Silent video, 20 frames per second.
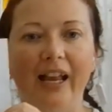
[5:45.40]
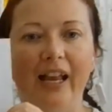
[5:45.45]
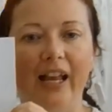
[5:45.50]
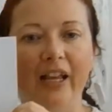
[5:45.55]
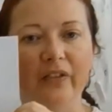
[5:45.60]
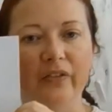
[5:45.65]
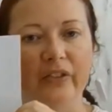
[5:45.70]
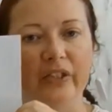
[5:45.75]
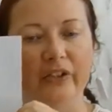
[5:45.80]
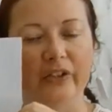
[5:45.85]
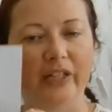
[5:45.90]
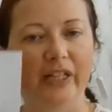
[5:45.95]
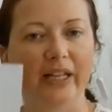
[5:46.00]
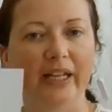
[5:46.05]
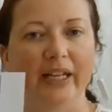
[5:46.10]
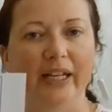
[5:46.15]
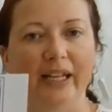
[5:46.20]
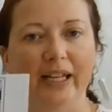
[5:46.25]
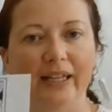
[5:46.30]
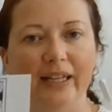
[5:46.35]
If you
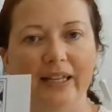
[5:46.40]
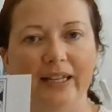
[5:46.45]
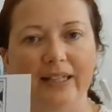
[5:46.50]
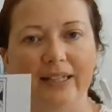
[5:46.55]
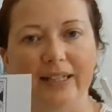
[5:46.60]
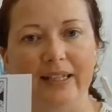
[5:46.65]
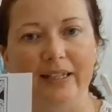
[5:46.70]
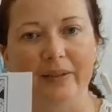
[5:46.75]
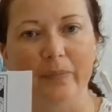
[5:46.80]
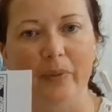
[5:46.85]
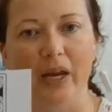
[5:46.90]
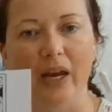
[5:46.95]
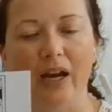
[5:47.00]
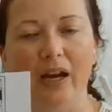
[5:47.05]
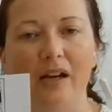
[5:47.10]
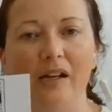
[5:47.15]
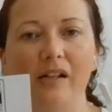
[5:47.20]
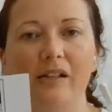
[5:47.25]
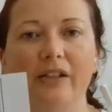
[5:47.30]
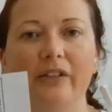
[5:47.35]
didn't get this
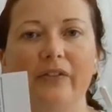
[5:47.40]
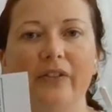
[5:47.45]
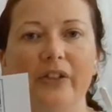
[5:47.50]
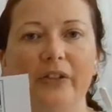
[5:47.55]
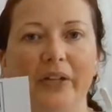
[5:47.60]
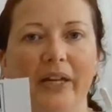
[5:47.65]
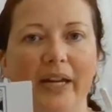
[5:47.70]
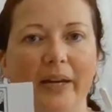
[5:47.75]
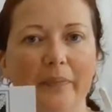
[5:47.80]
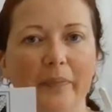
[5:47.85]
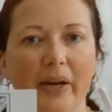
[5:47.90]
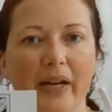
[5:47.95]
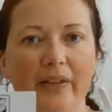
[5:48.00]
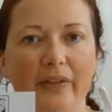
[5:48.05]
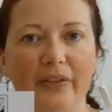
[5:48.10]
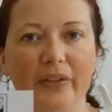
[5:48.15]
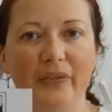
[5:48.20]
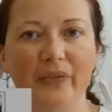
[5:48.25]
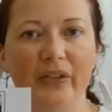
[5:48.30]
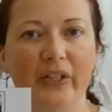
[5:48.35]
email, if you came by
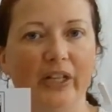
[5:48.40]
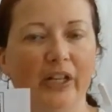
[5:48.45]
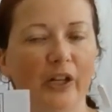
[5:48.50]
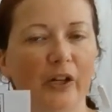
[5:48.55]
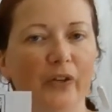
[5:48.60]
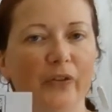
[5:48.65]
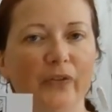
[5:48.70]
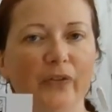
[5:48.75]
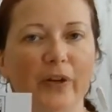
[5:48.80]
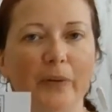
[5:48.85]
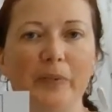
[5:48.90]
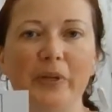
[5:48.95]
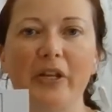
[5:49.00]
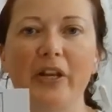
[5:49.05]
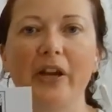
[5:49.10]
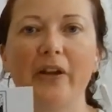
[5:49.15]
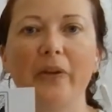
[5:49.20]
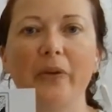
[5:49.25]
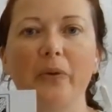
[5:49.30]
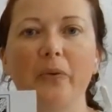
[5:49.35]
this video from
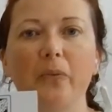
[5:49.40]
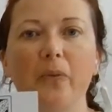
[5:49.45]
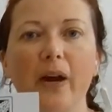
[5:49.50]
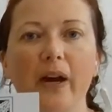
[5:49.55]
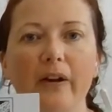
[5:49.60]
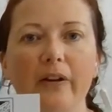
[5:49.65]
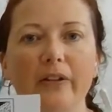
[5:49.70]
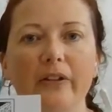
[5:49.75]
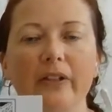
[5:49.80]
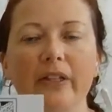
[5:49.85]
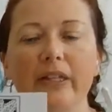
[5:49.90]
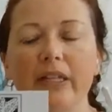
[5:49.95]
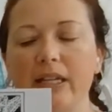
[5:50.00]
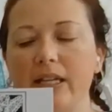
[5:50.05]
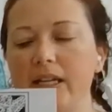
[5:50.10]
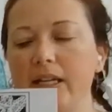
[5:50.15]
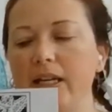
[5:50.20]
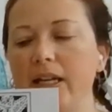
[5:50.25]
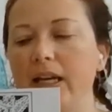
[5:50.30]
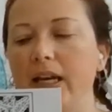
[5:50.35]
another route,
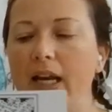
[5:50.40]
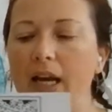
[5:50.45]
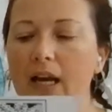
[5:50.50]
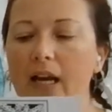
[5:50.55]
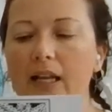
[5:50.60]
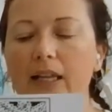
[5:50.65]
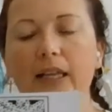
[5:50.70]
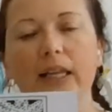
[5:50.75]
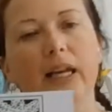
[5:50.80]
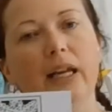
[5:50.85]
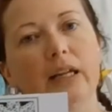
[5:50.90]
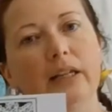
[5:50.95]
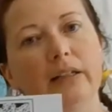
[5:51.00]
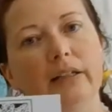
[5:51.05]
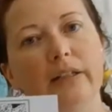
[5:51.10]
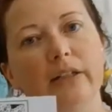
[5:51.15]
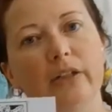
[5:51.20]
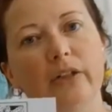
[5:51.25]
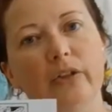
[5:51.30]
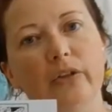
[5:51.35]
the
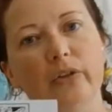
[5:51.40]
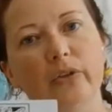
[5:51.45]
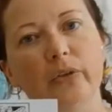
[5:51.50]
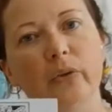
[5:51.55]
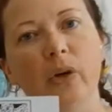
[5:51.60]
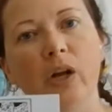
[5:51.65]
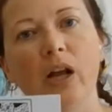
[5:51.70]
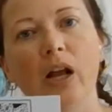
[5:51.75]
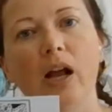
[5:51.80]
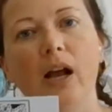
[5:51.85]
link to